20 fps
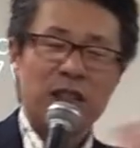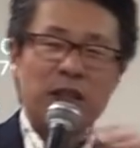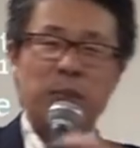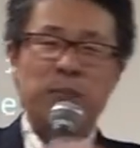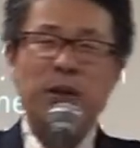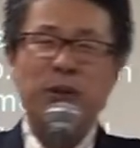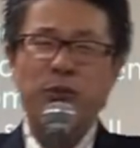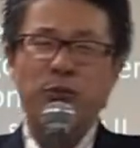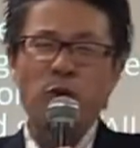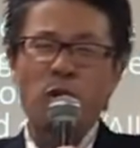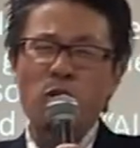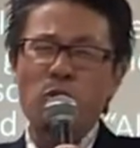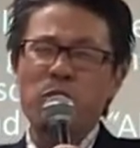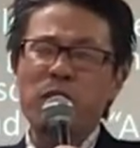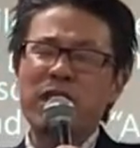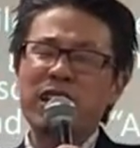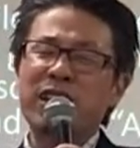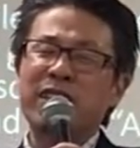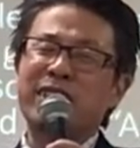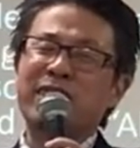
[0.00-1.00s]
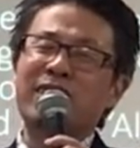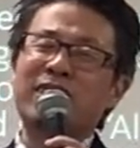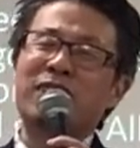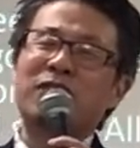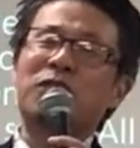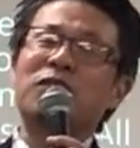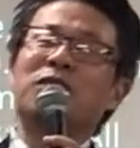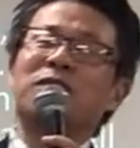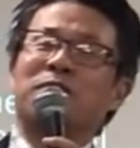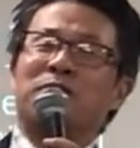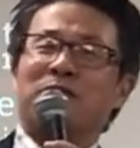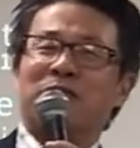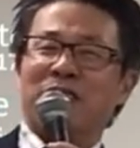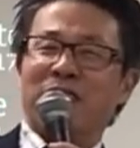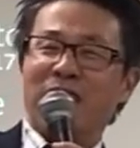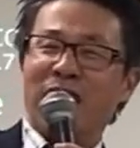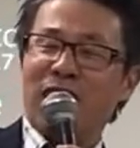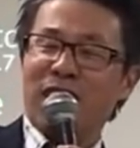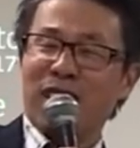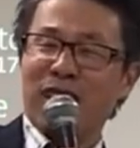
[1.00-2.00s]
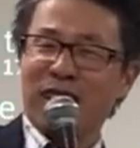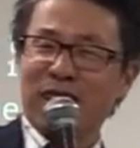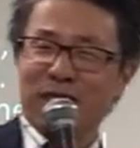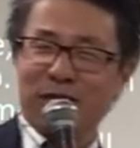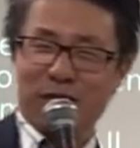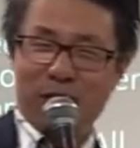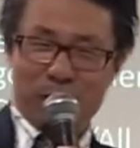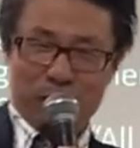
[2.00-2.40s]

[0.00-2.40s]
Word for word: Before we are